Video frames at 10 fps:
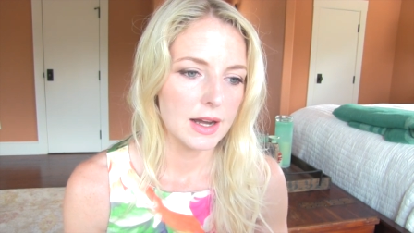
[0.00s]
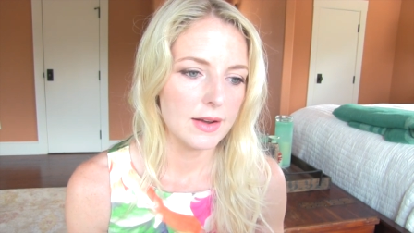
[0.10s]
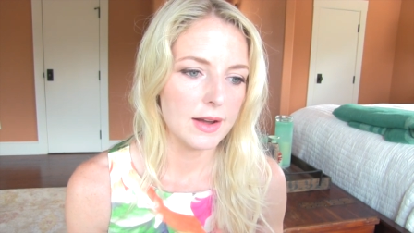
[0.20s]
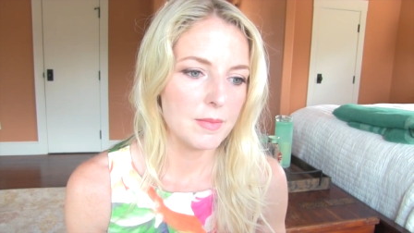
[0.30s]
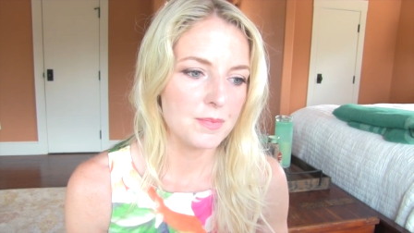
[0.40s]

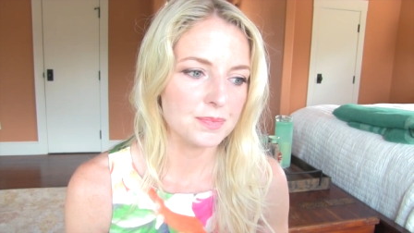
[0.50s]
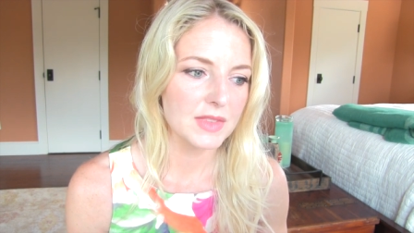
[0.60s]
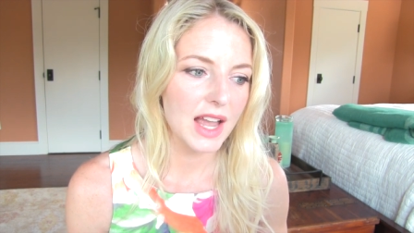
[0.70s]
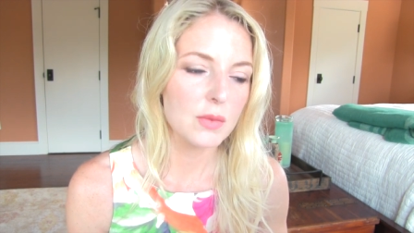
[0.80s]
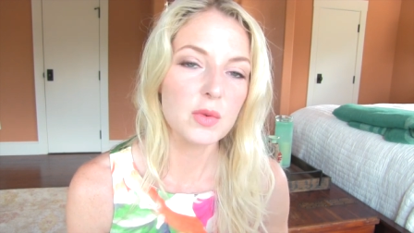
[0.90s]
Um,
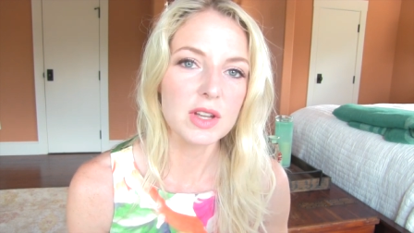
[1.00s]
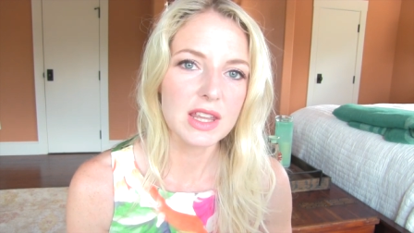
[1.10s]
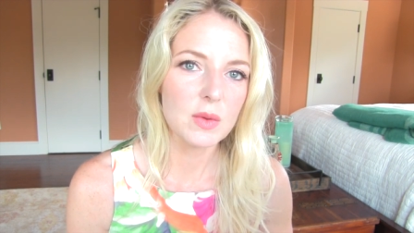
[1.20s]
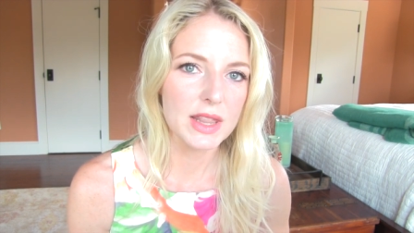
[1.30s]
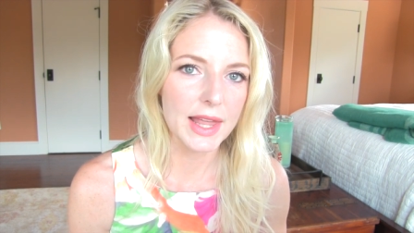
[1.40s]
I
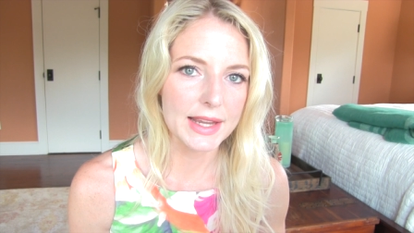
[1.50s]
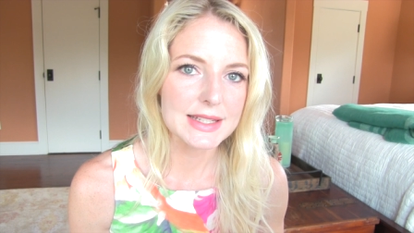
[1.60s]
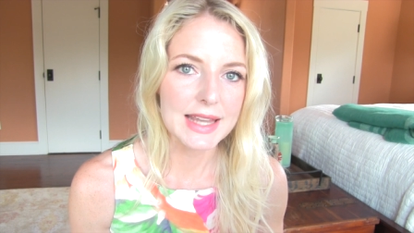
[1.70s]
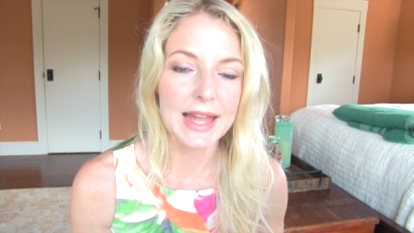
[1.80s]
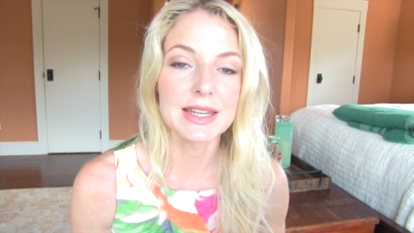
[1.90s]
really would
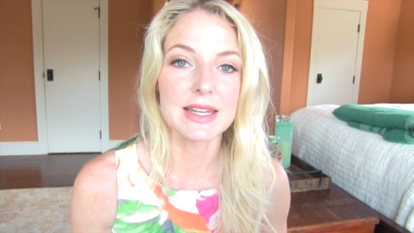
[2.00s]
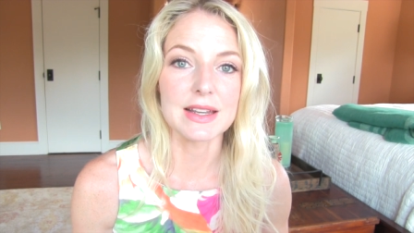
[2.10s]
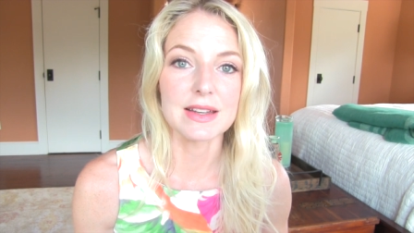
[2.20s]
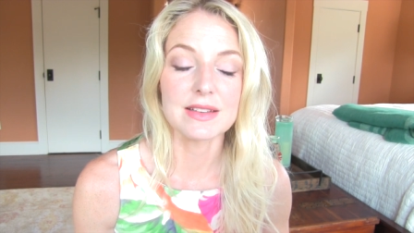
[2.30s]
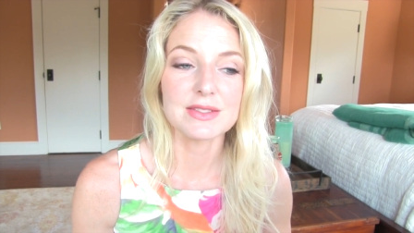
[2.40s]
like to get in
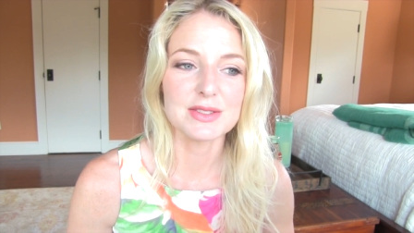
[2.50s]
a